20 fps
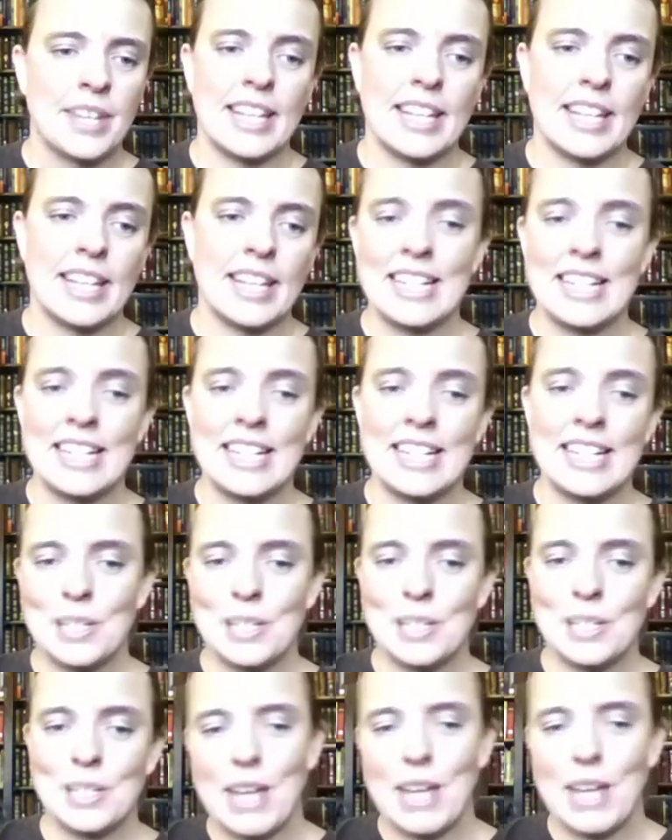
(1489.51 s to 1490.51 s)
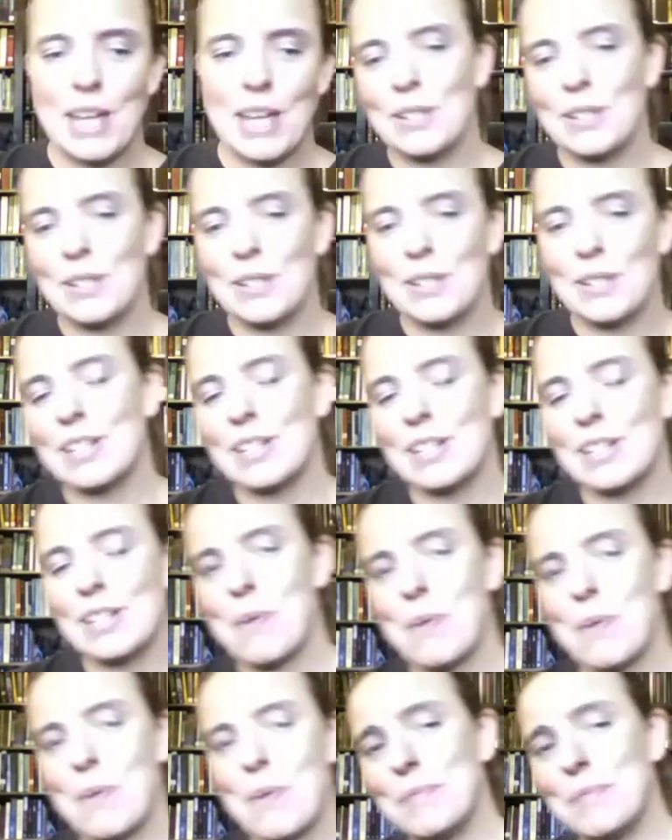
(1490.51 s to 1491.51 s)
the end of the semester, there's
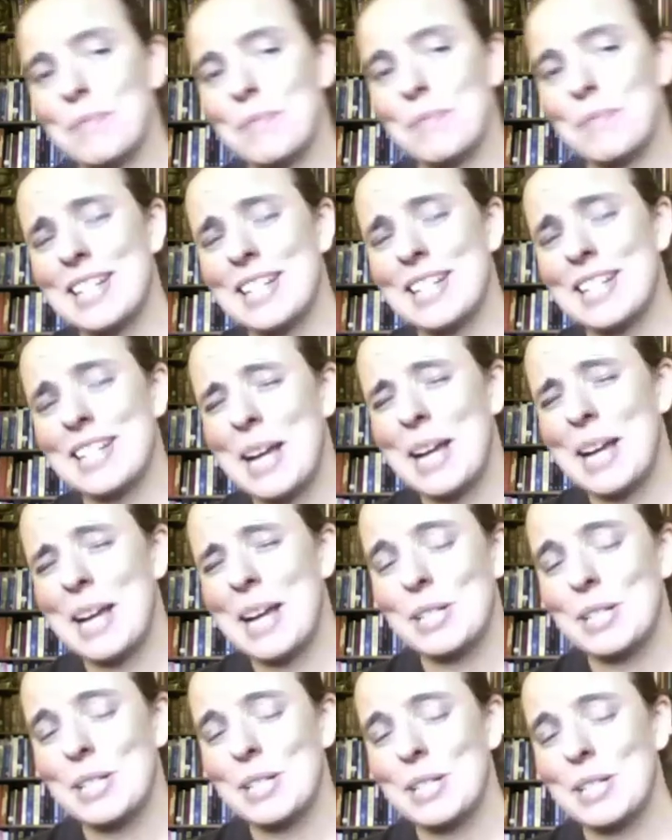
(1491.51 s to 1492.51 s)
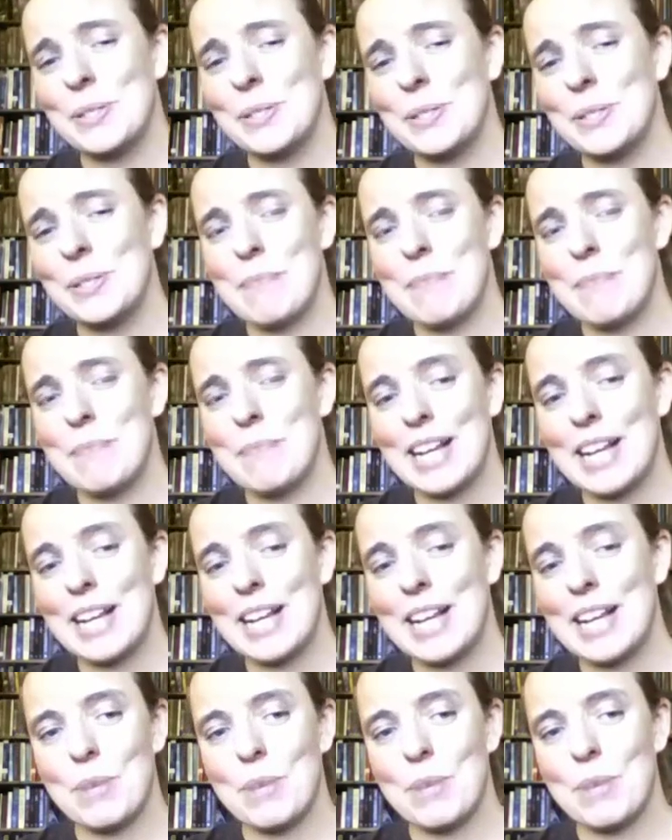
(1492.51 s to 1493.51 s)
not quite as much time to do a
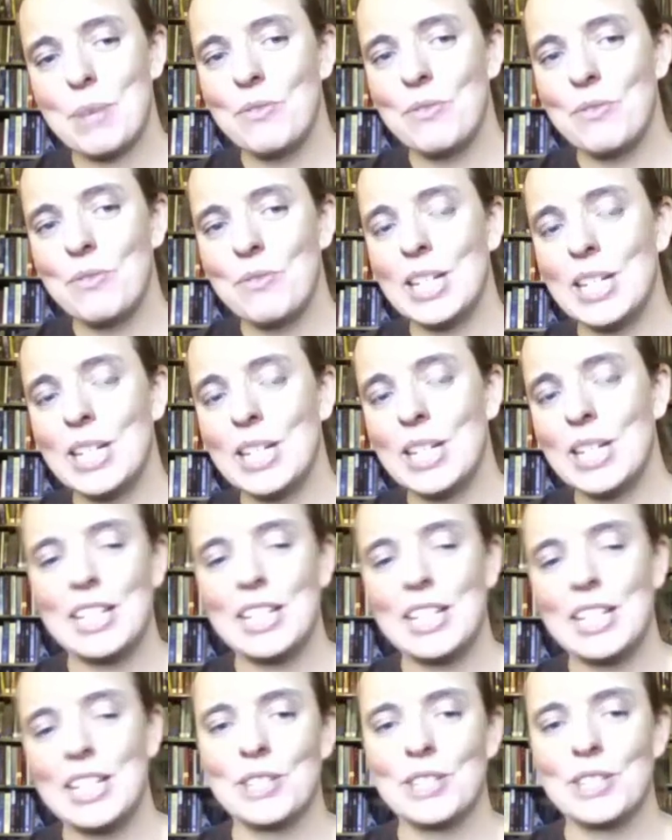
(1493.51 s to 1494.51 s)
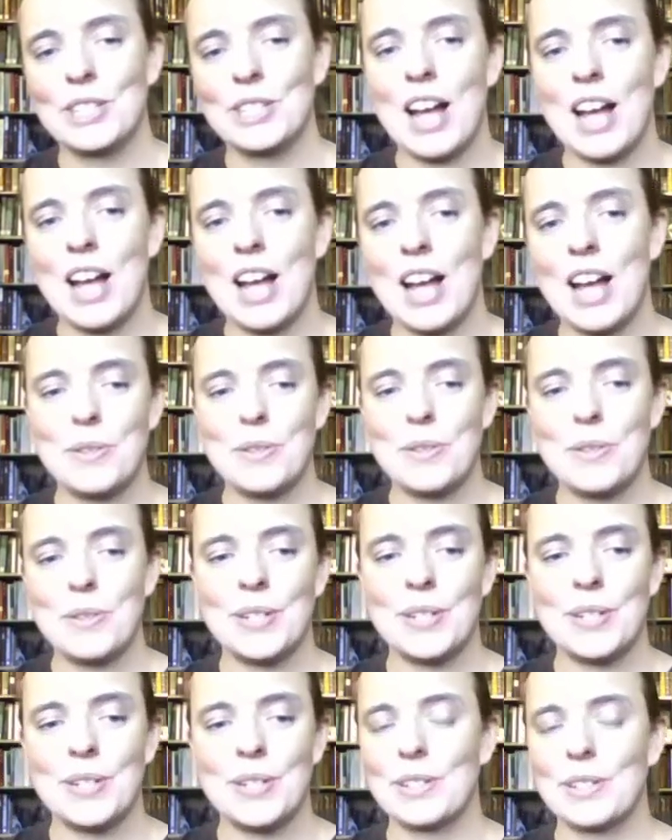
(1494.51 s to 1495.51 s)
makeup, but hopefully you'll have gone
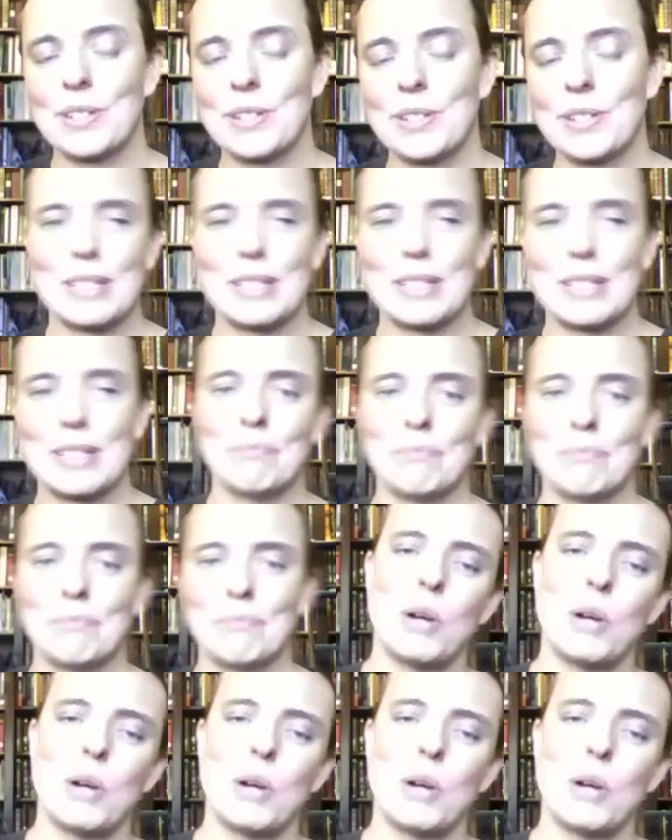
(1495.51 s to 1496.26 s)
through and earned some